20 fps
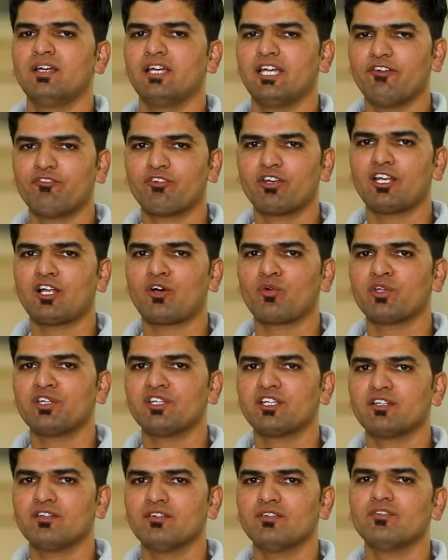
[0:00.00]
Every now
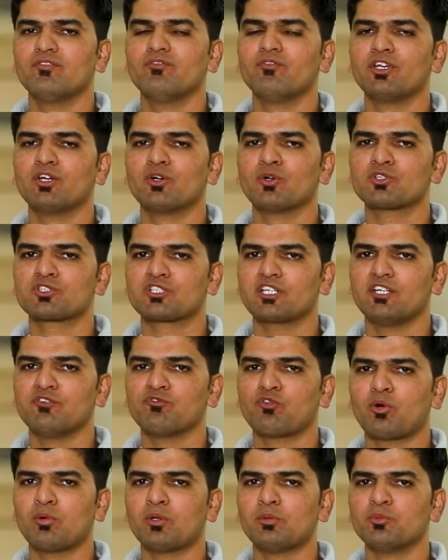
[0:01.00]
and then, we host
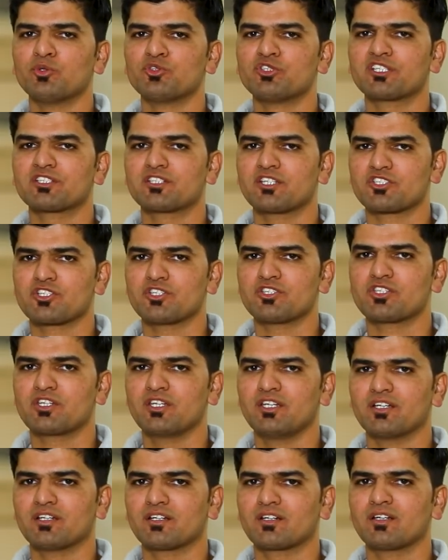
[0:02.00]
informal music sessions
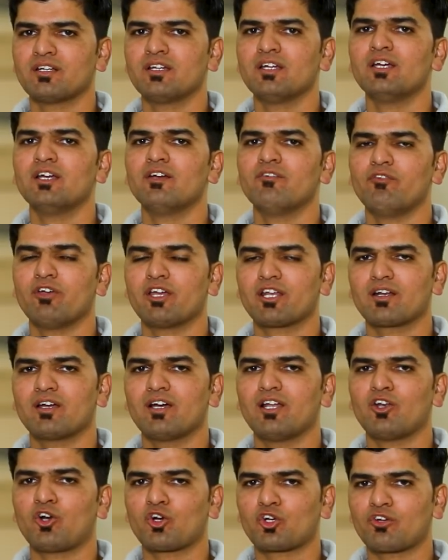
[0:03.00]
here, where
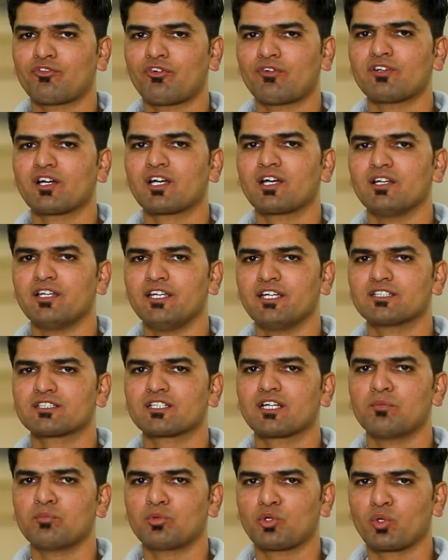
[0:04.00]
a lot of our colleagues
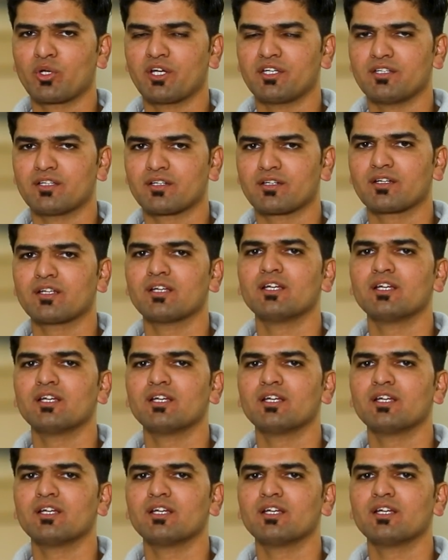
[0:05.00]
come together